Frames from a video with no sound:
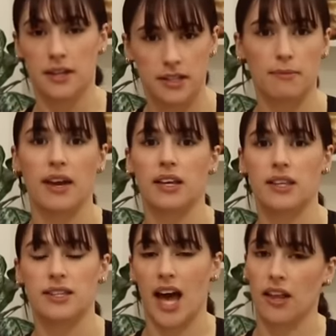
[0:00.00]
to making
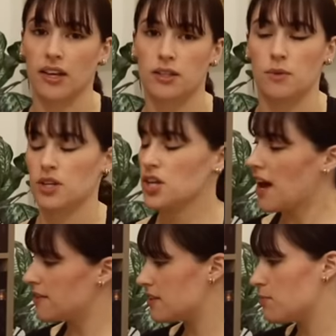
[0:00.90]
this Kallax, which
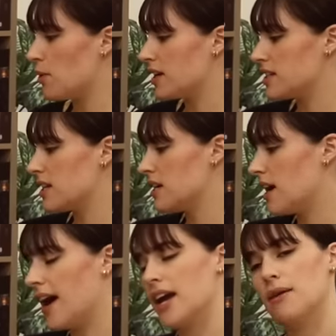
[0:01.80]
at this point
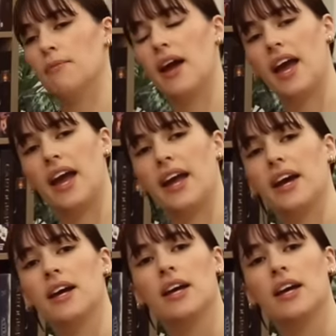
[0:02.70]
I am a